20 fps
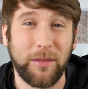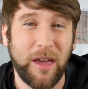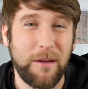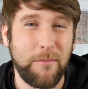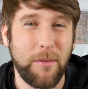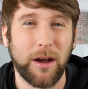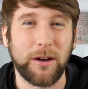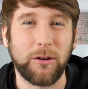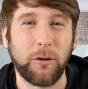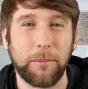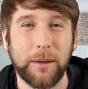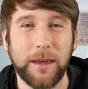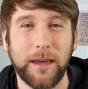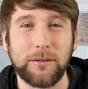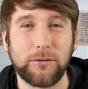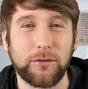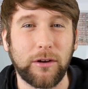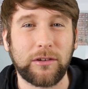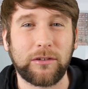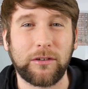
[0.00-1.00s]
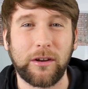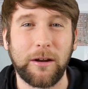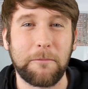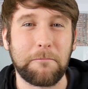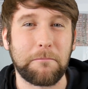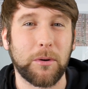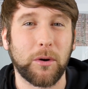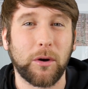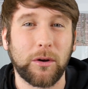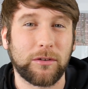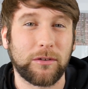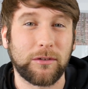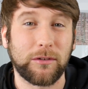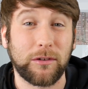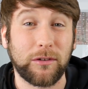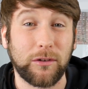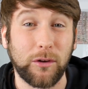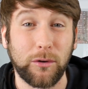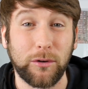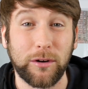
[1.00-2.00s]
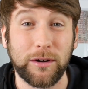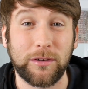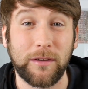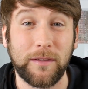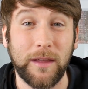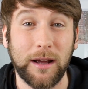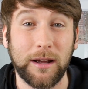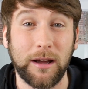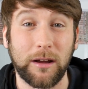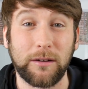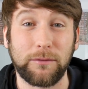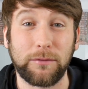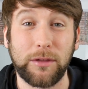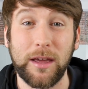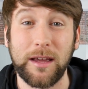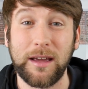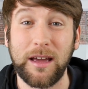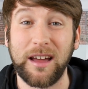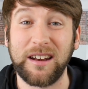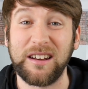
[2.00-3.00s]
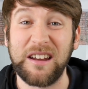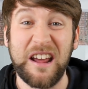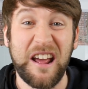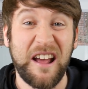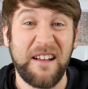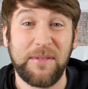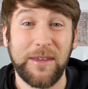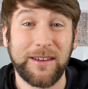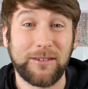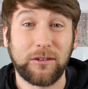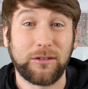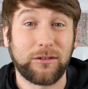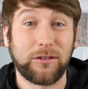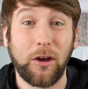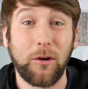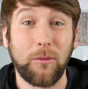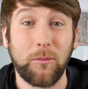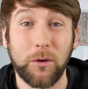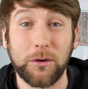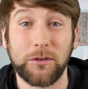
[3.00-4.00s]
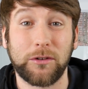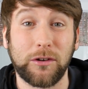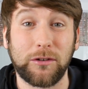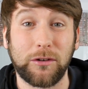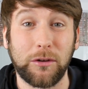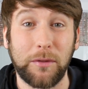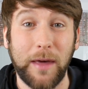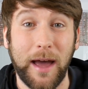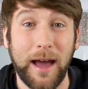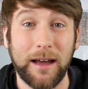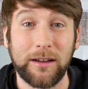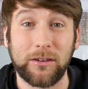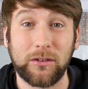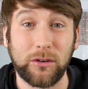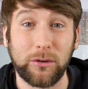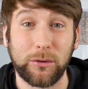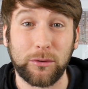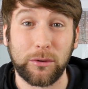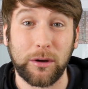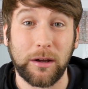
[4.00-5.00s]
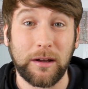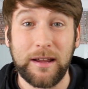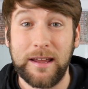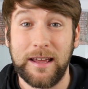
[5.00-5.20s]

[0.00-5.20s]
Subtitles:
They might not be interested in books and stories and that kind of thing, and they just don't want to do that at all.